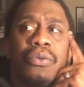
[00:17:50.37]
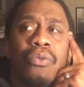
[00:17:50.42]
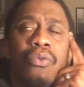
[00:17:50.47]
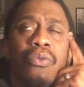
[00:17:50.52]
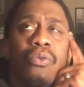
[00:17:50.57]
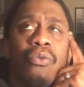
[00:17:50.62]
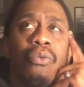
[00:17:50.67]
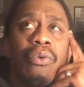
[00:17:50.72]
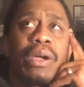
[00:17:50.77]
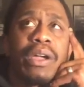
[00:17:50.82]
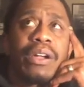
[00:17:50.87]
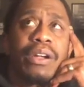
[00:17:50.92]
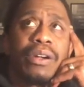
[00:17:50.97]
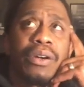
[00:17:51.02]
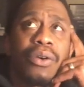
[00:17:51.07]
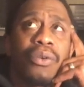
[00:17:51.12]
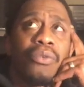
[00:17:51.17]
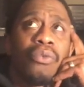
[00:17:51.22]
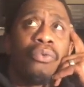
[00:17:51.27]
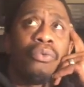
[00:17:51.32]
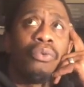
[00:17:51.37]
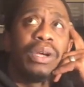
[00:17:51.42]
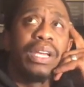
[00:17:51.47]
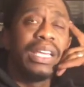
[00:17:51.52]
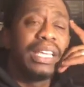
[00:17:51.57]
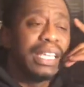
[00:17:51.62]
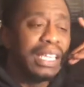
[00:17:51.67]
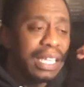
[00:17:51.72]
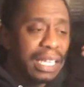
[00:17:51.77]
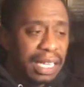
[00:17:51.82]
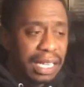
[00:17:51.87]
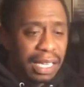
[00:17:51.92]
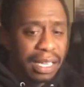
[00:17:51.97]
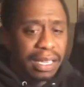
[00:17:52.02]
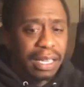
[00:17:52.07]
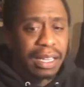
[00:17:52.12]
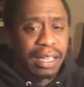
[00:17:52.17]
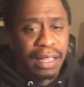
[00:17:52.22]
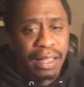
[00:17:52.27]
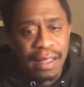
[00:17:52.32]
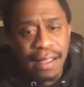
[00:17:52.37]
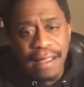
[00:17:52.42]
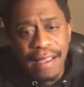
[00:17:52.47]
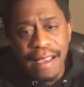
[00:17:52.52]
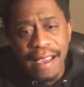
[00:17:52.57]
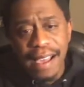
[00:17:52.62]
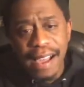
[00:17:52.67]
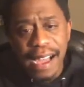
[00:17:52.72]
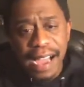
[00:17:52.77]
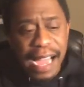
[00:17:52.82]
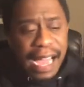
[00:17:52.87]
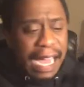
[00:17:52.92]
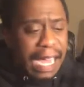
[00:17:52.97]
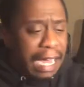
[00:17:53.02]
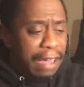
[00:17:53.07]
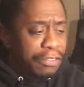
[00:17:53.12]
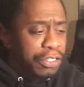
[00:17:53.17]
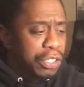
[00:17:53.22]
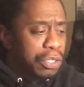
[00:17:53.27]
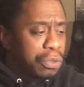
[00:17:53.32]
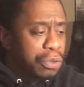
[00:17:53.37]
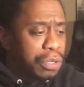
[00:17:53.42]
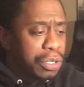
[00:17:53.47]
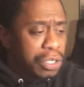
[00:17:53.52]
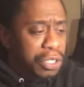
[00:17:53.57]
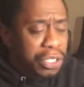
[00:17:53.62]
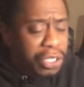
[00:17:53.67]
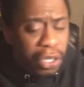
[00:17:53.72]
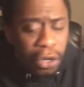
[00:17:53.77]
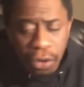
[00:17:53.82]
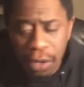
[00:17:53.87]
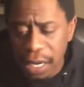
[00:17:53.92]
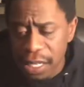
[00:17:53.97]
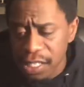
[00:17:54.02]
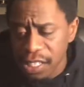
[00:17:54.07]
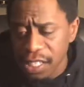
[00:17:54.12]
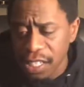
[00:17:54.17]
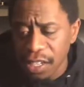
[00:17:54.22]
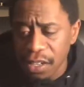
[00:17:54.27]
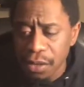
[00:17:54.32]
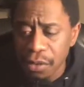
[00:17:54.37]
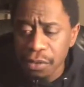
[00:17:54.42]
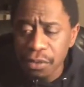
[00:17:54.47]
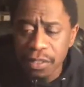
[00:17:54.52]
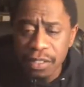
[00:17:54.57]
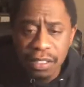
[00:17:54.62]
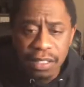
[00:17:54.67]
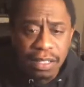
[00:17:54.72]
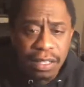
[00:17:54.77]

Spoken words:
where we have to concern ourselves